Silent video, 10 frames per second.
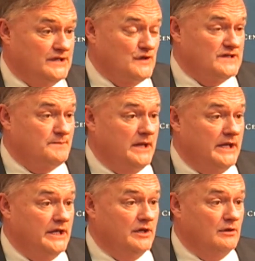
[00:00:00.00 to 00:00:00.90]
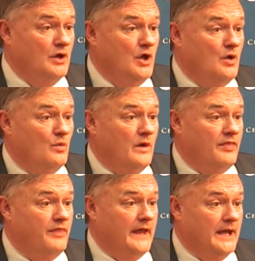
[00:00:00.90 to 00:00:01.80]
So I spent a year
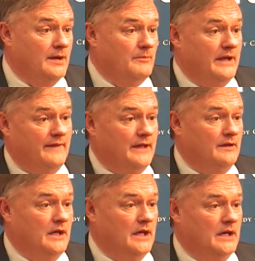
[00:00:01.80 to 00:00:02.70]
with them and then